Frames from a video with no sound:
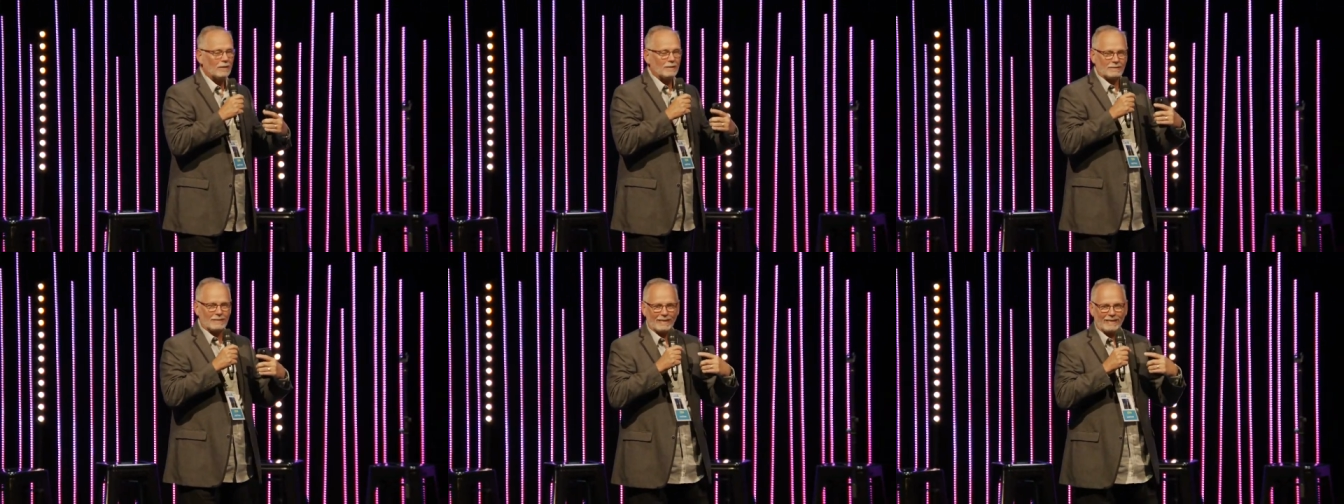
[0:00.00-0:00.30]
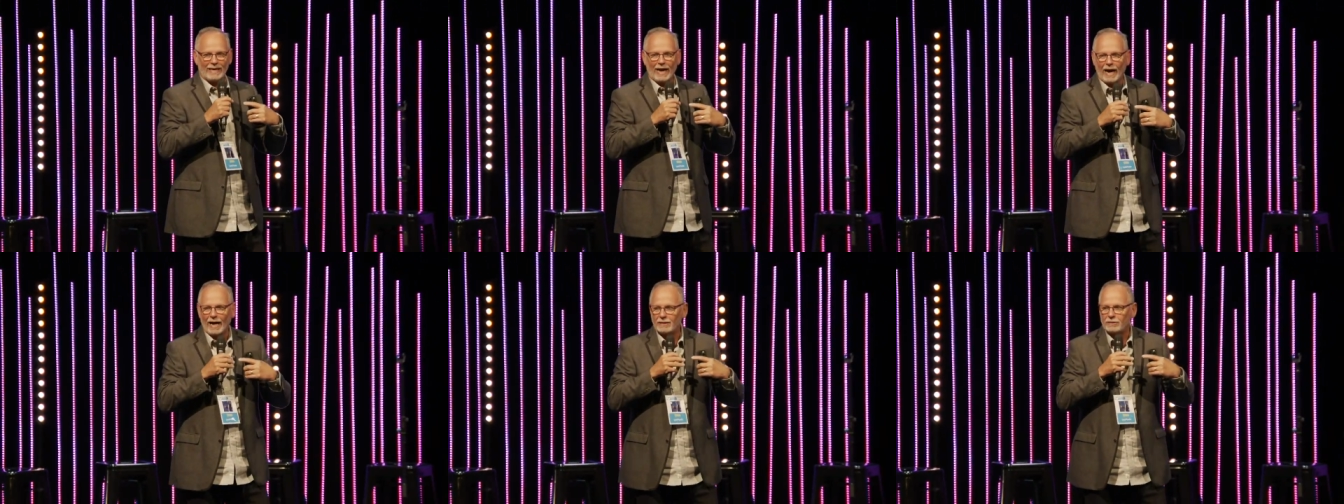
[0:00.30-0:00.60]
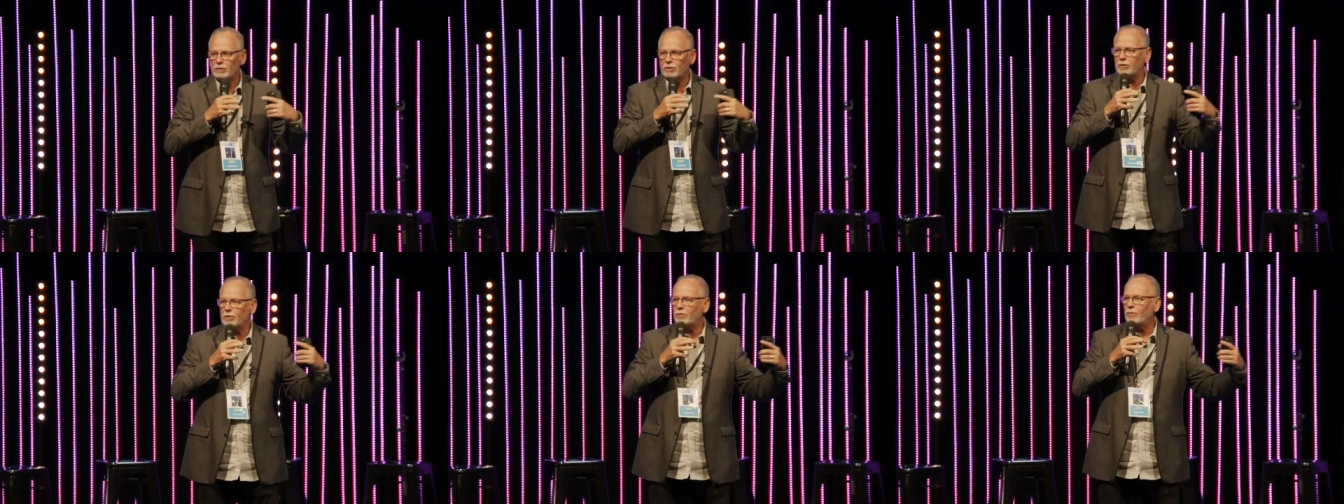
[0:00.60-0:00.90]
to
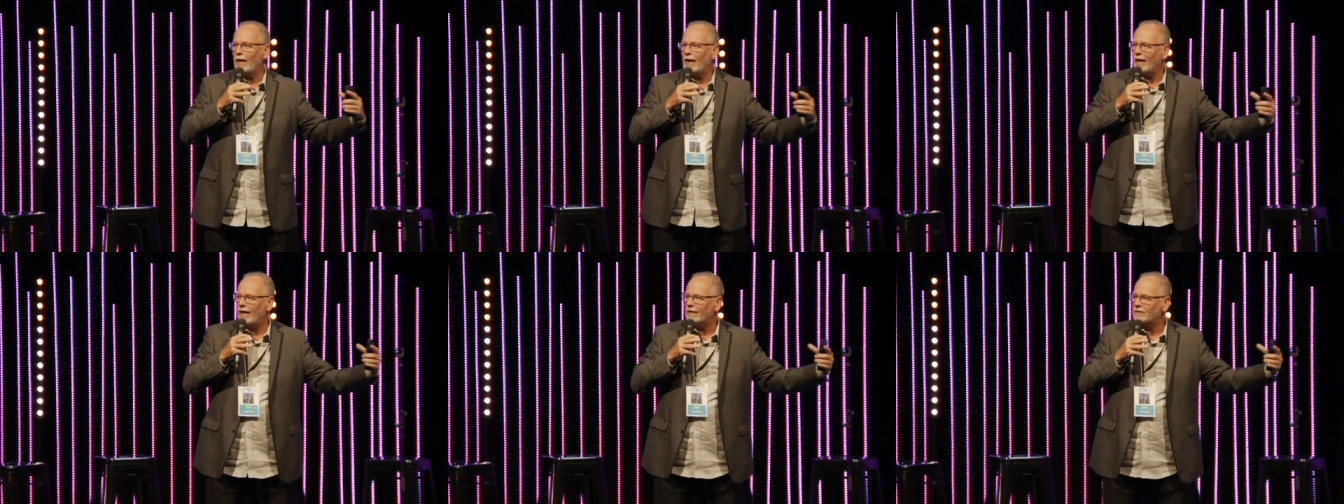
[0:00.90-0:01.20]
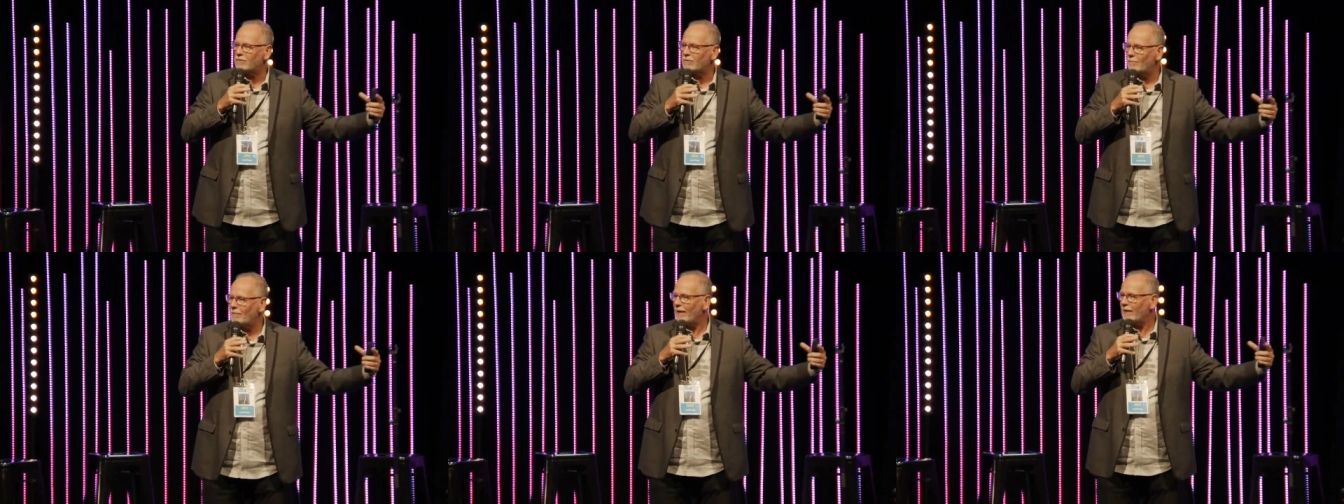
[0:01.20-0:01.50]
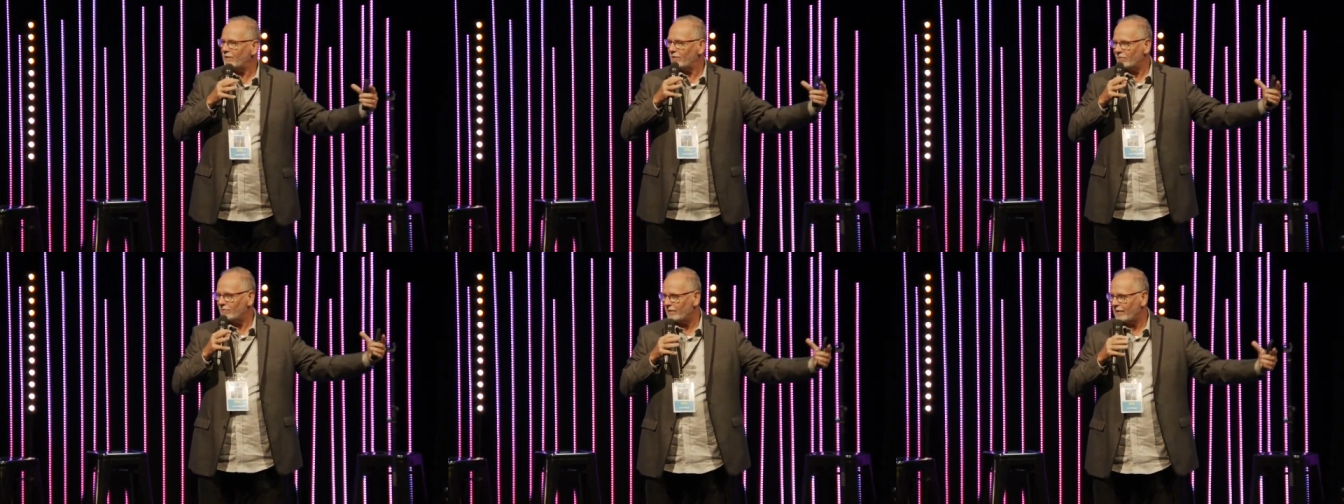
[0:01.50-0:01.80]
guide you, and to
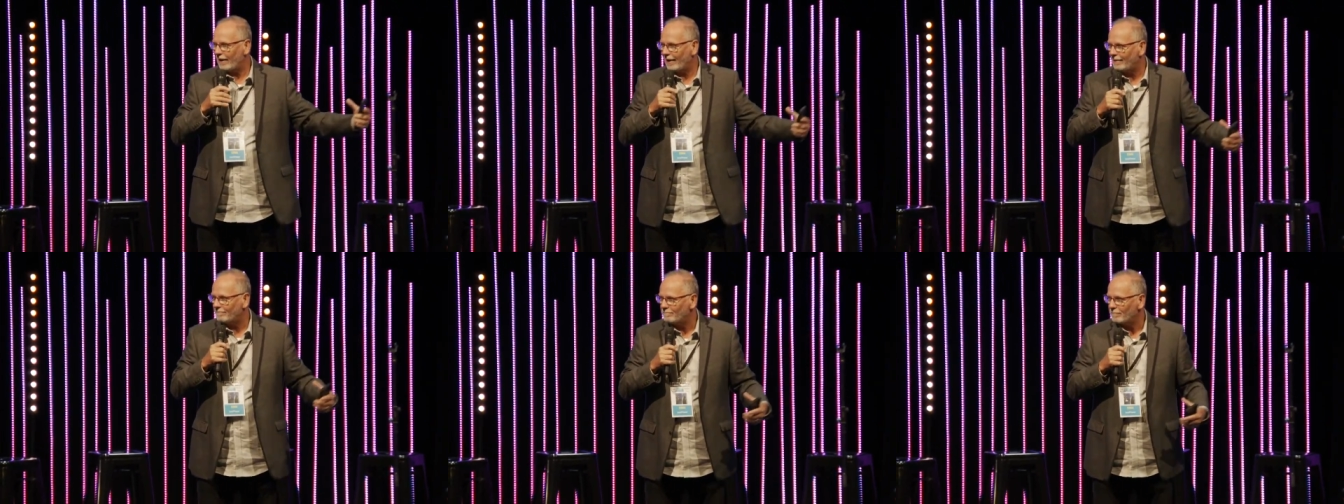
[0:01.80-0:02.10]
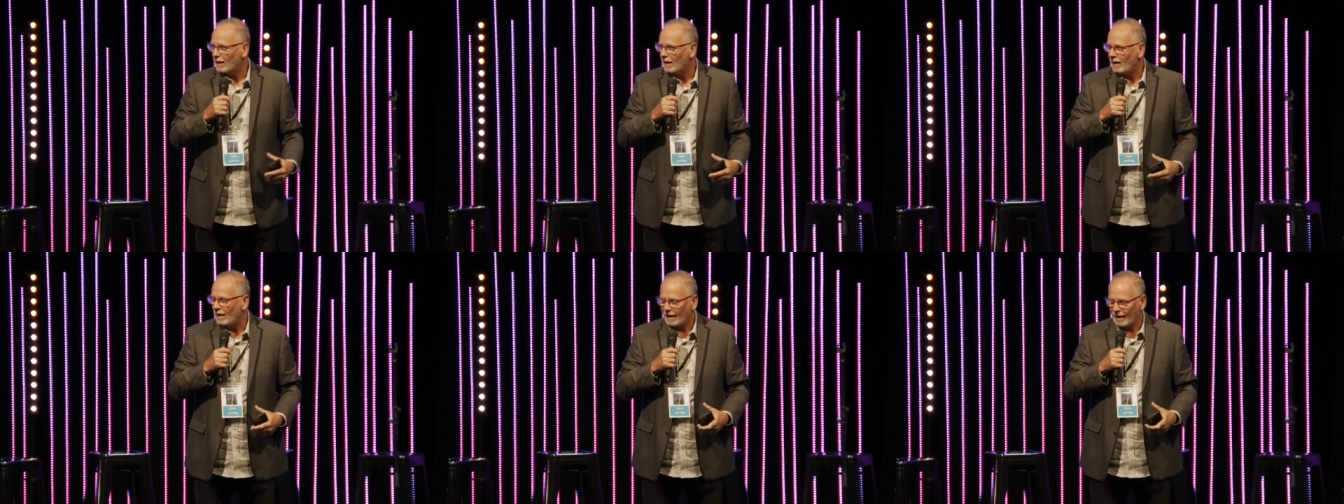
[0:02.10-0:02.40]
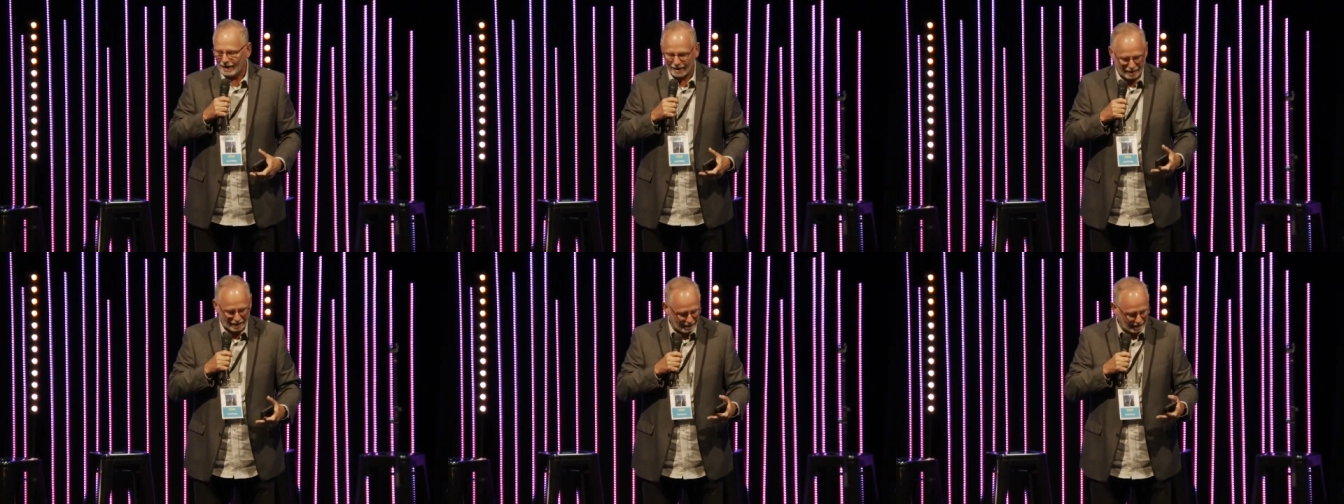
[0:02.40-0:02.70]
make your day
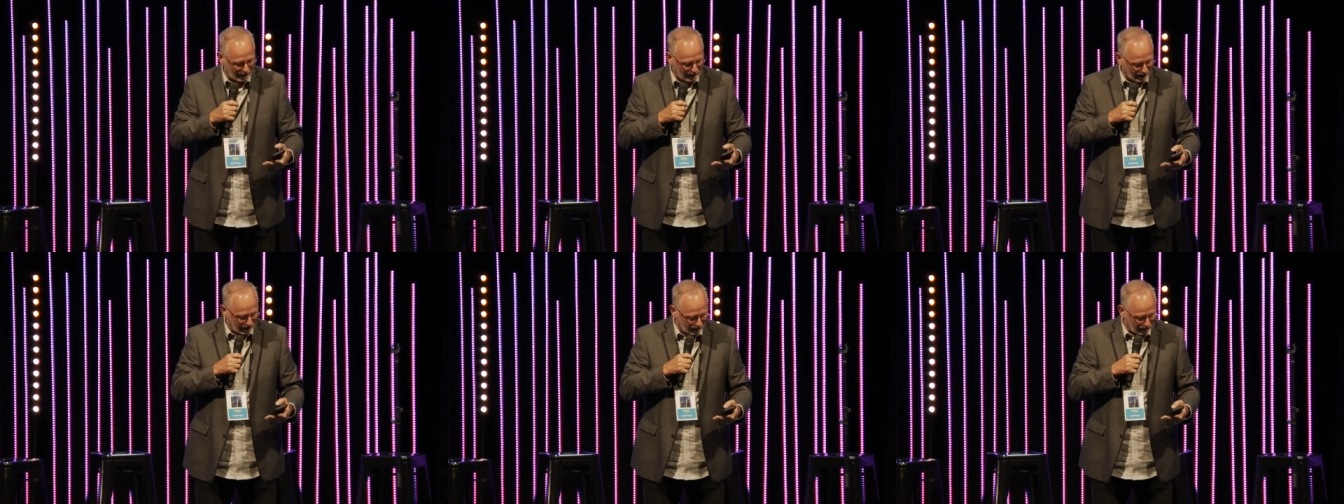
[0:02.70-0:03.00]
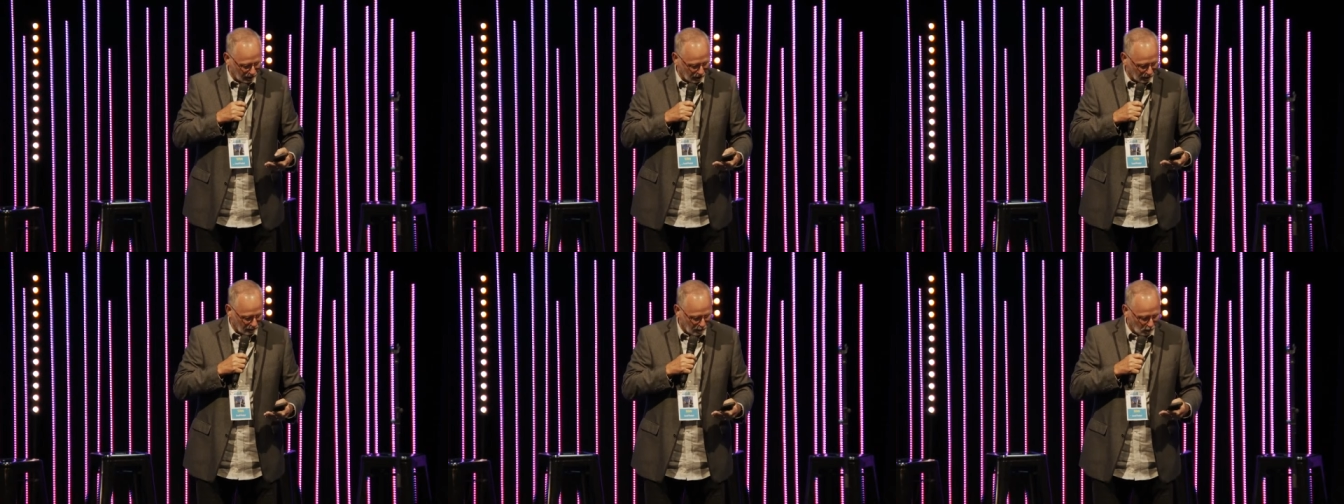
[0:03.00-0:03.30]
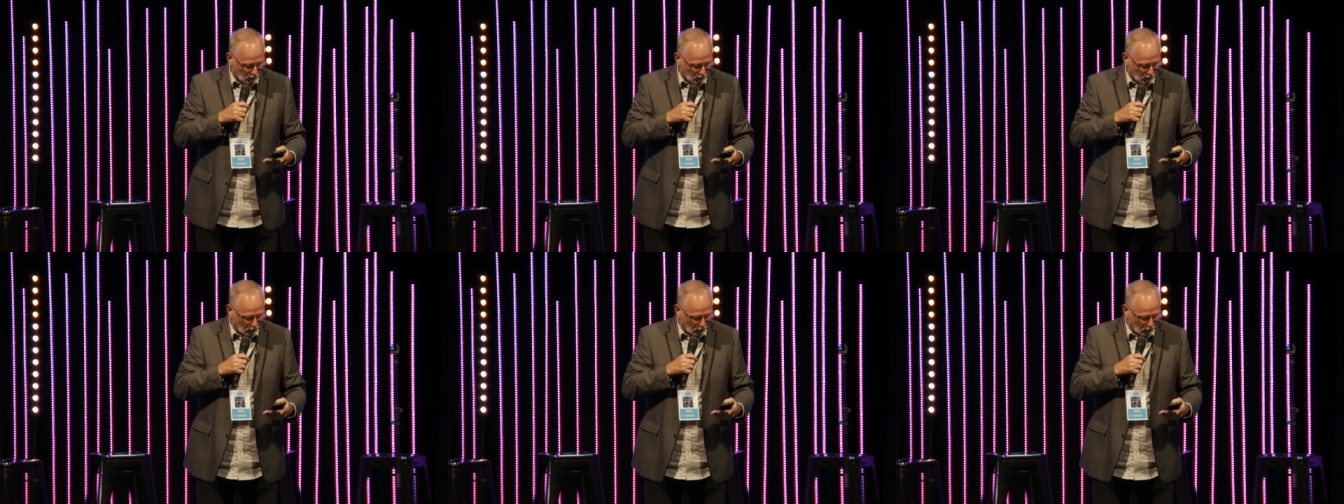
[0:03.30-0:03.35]
a little